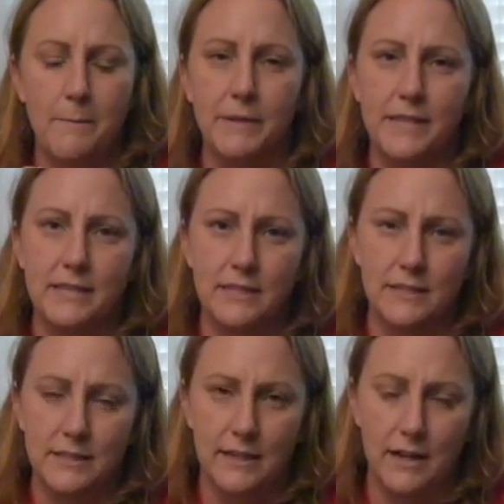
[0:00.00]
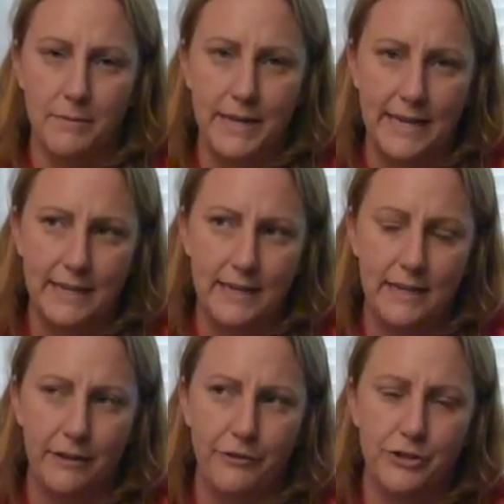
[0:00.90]
but these things can come in
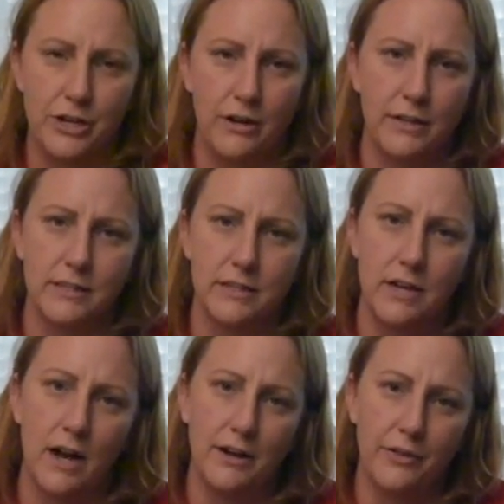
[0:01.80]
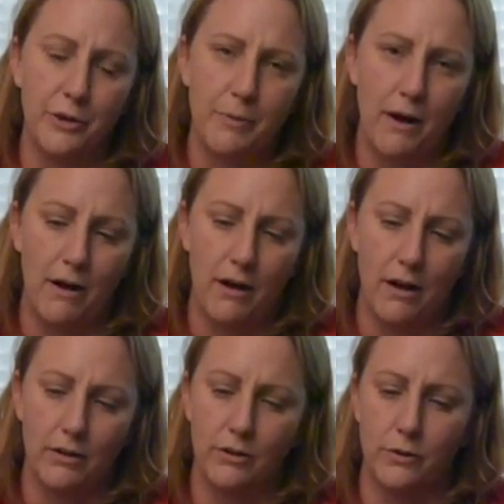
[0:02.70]
handy if your dog gets a cut on their
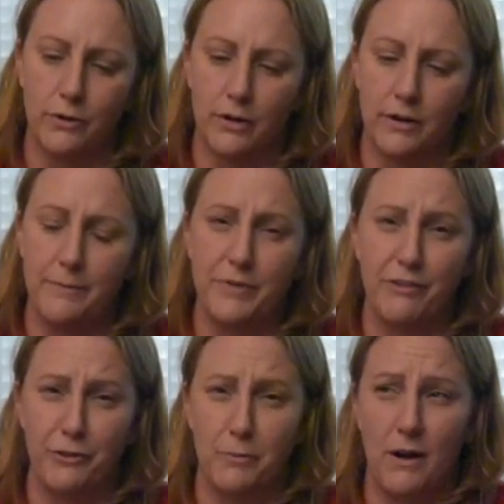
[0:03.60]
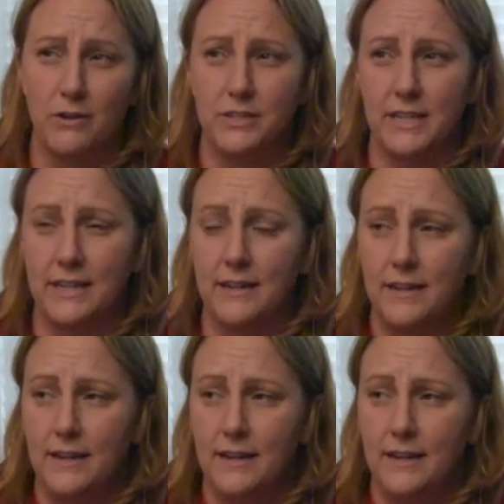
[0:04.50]
paw, or if their paws get